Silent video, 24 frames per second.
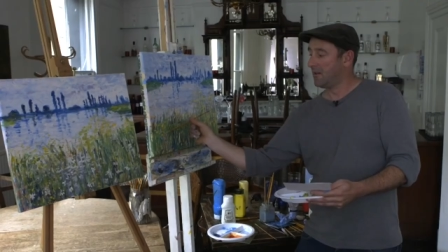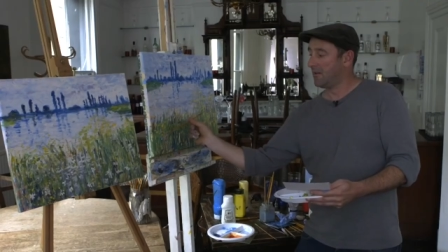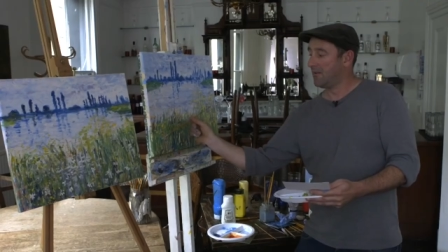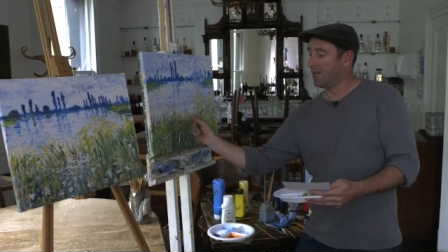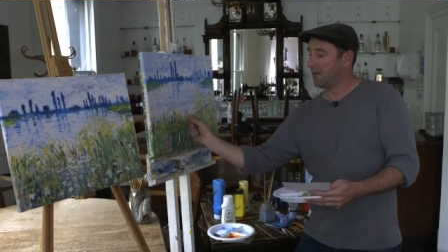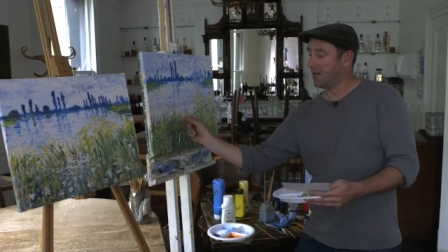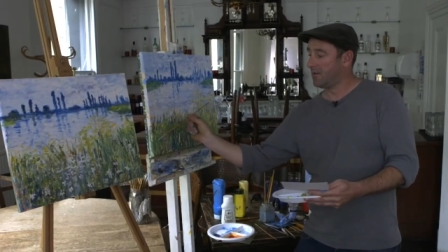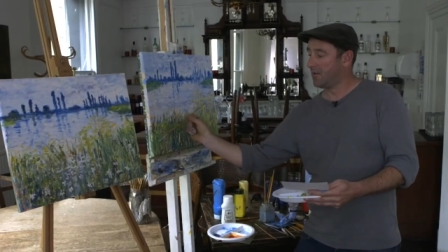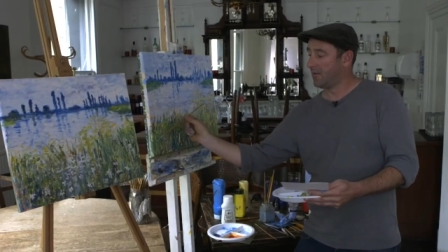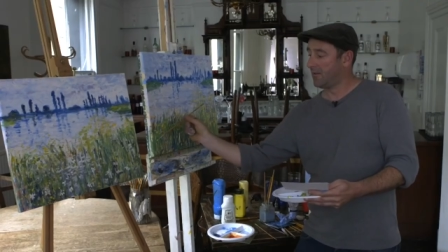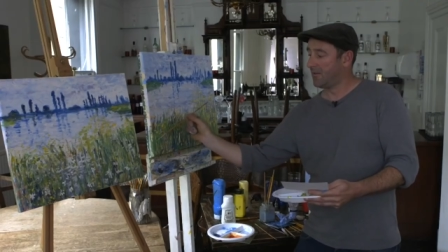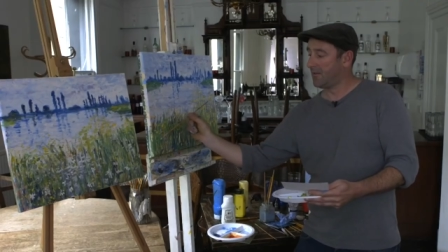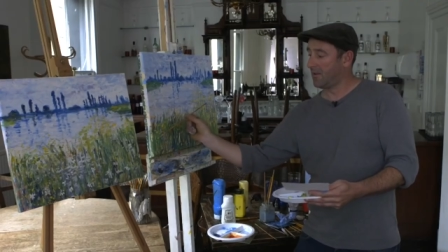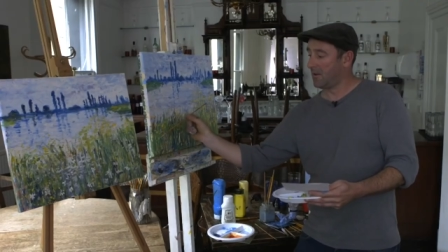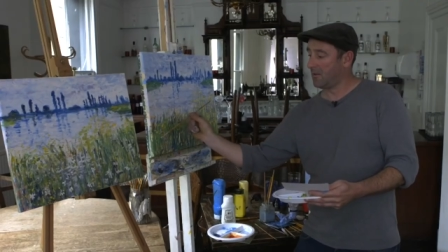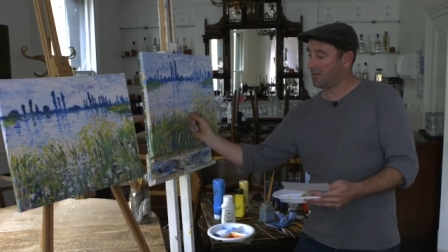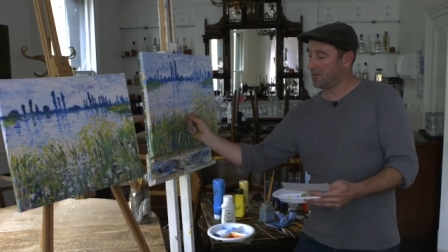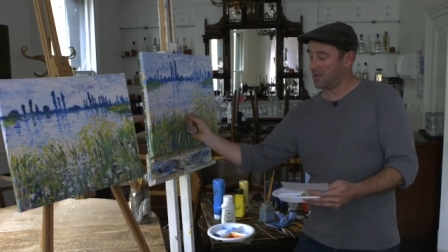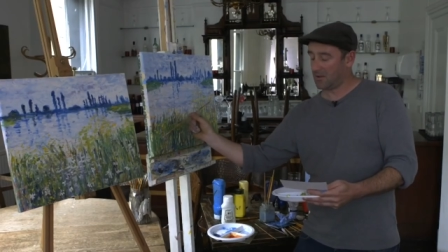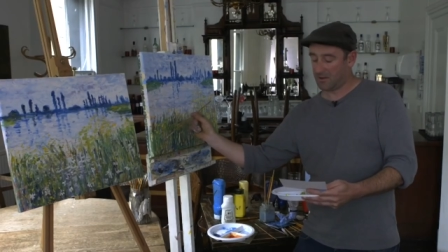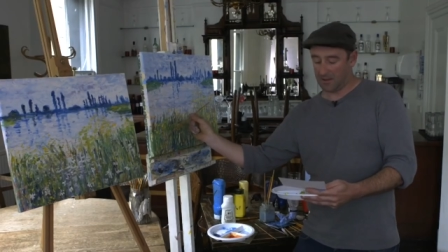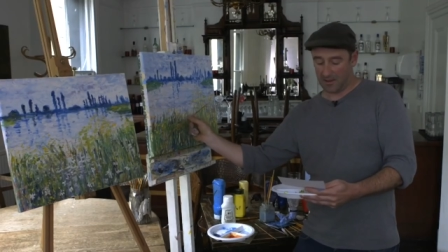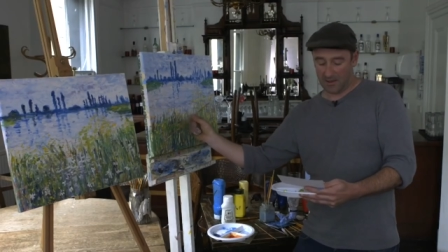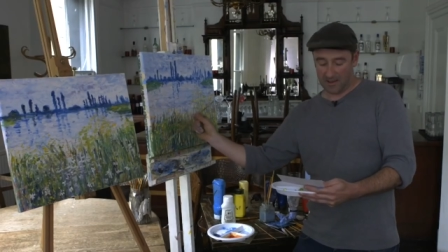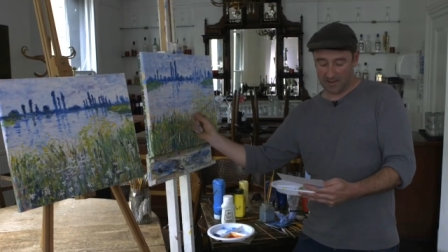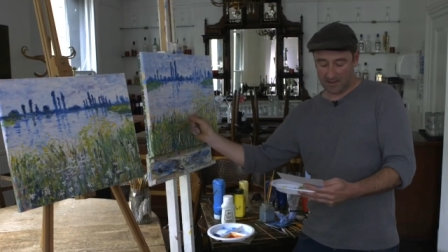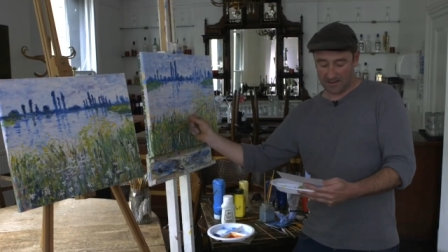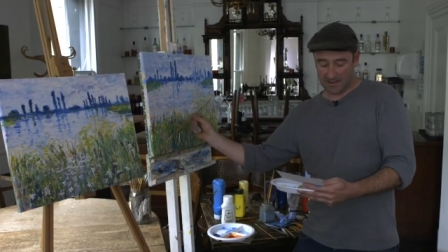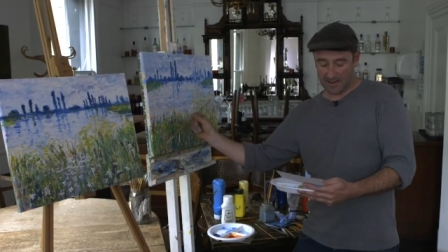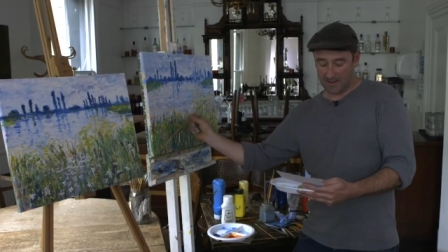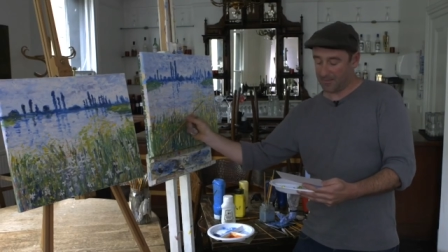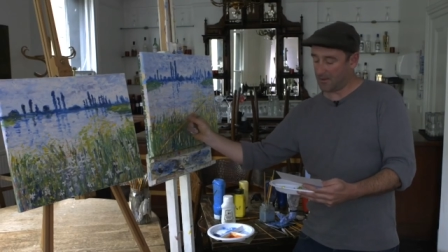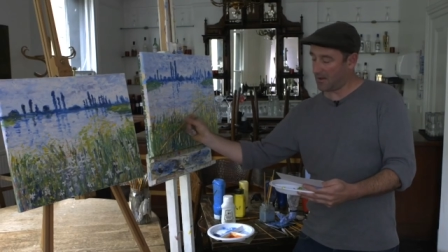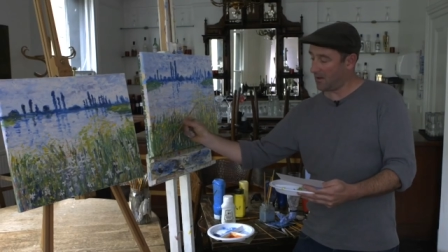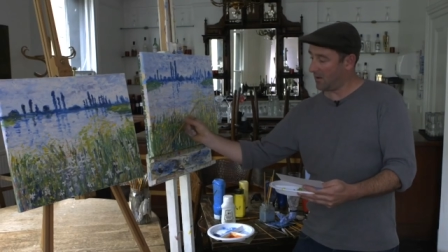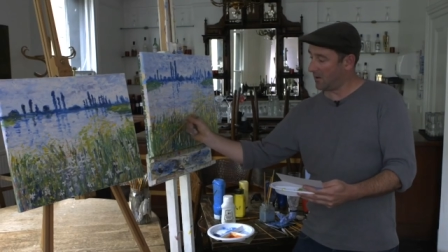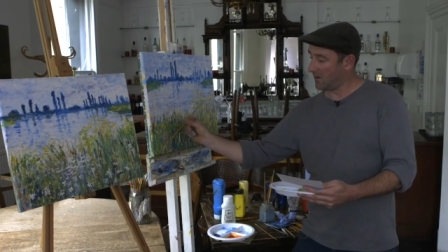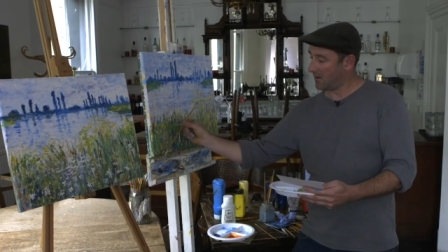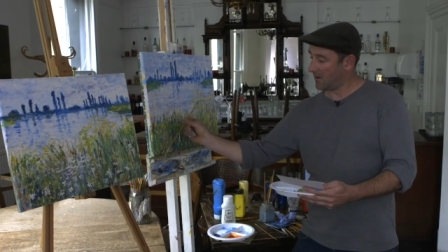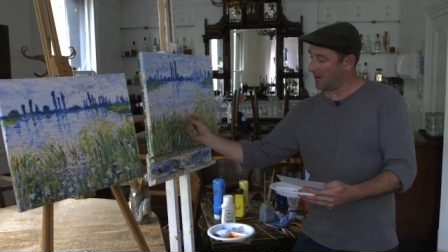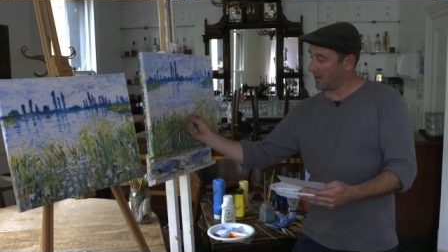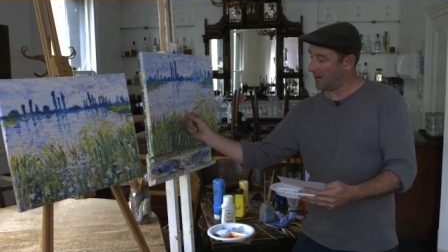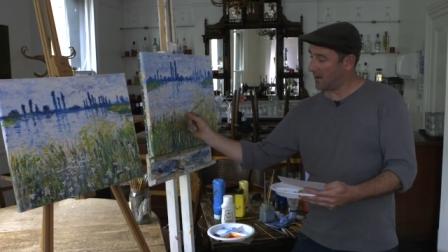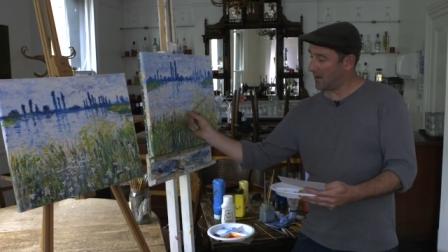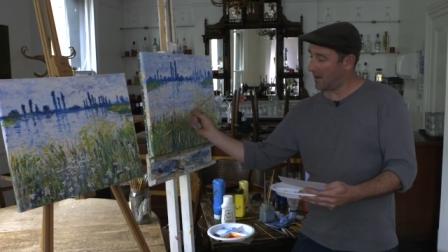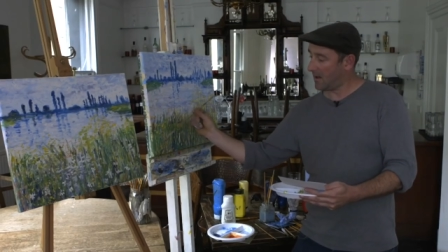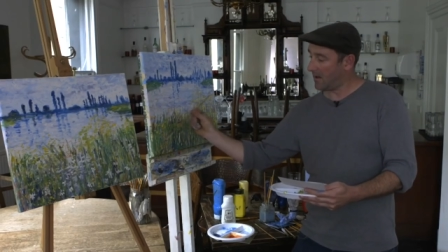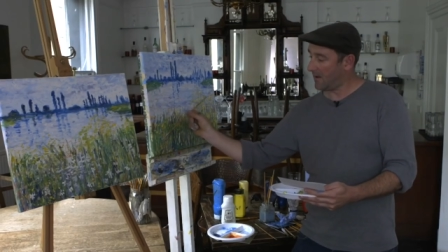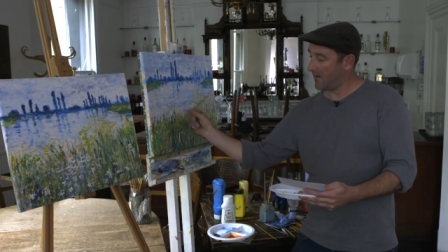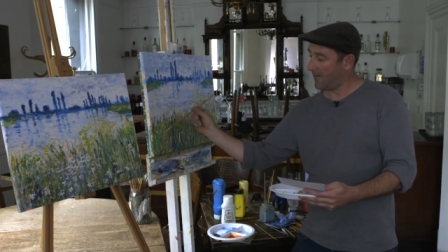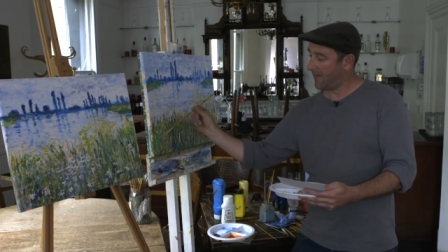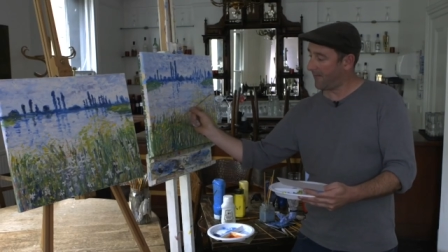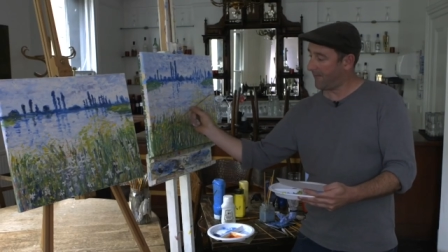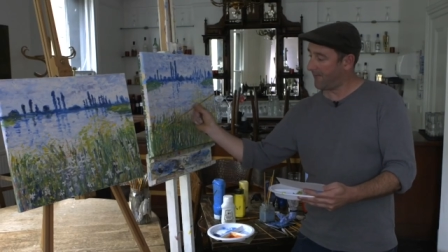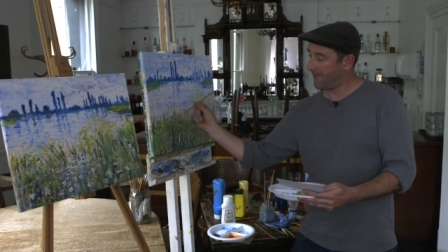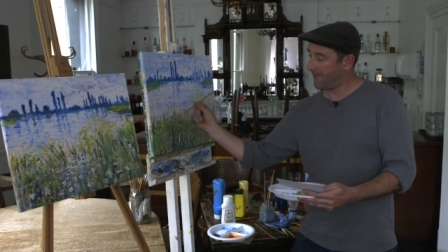Finger of thumb, just like dab it on like that.